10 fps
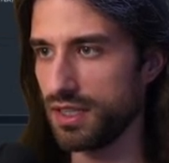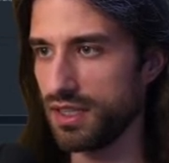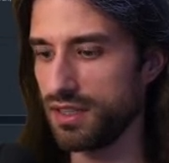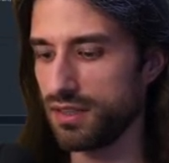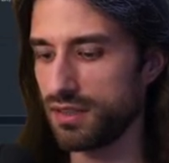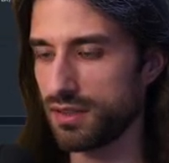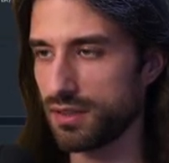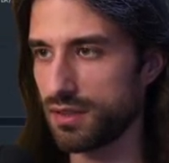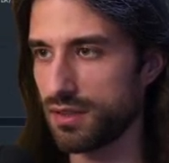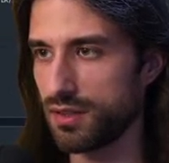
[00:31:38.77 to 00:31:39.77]
Is
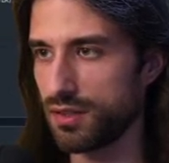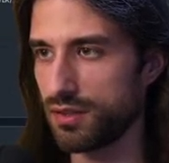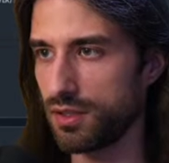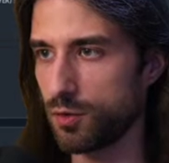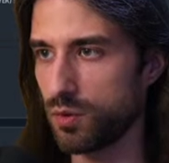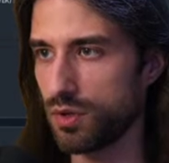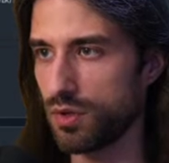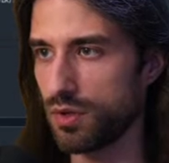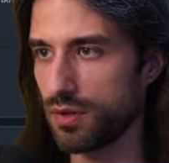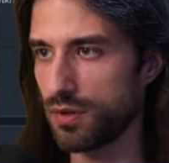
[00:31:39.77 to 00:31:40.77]
not
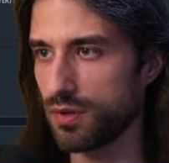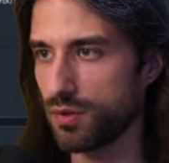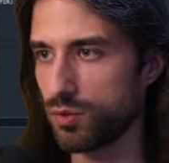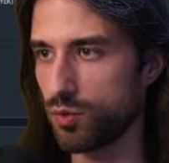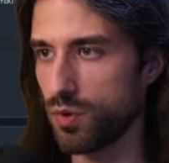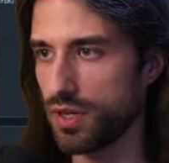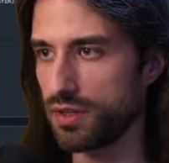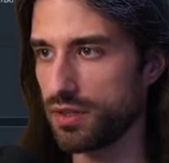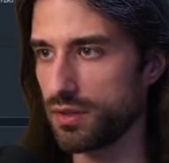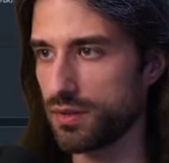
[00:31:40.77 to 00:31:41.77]
equal to
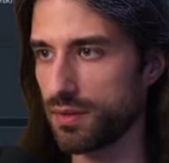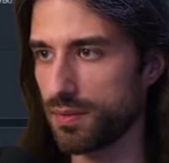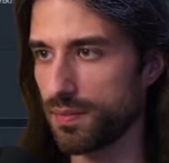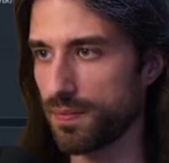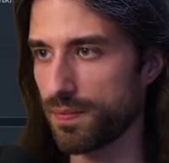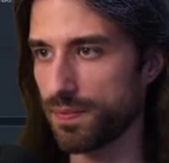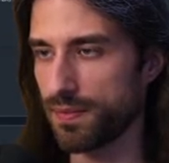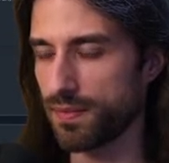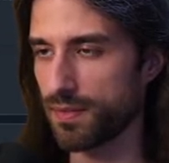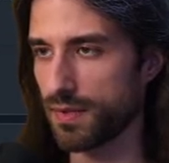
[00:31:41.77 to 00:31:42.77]
one.
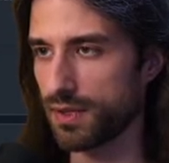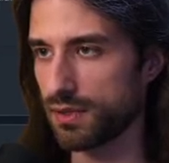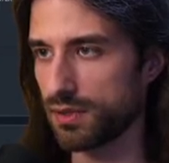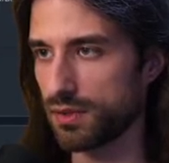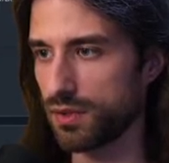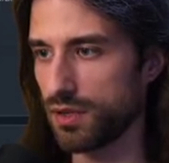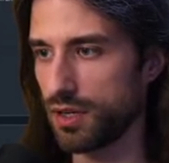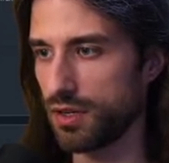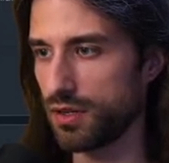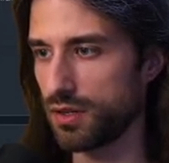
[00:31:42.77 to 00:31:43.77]
So
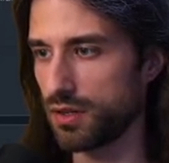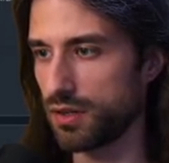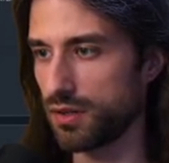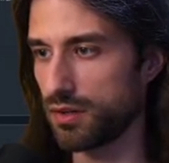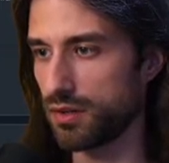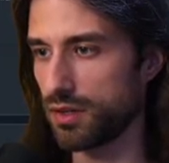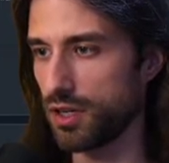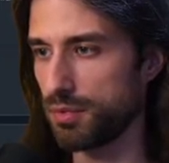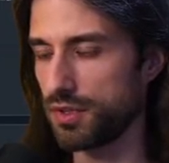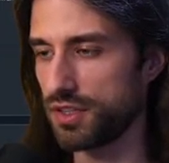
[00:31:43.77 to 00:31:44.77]

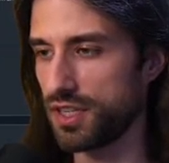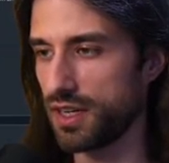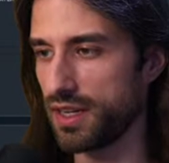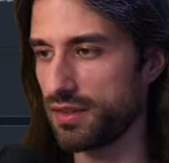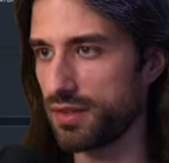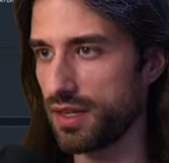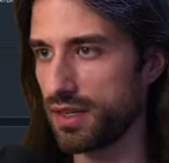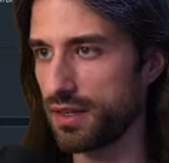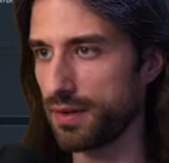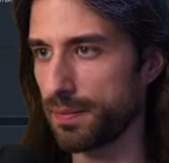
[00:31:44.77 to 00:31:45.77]
up until I have like